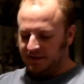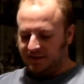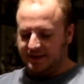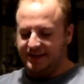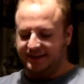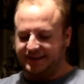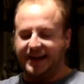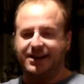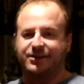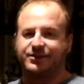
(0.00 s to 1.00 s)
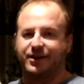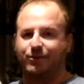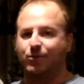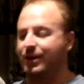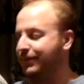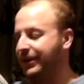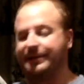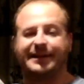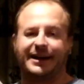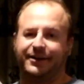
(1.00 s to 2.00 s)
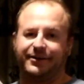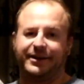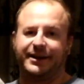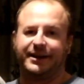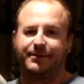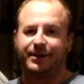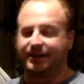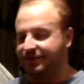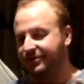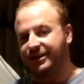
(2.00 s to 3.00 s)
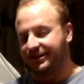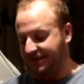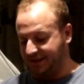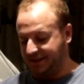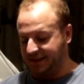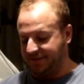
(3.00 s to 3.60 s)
these tails are whipping around, right? I mean, you guys can see the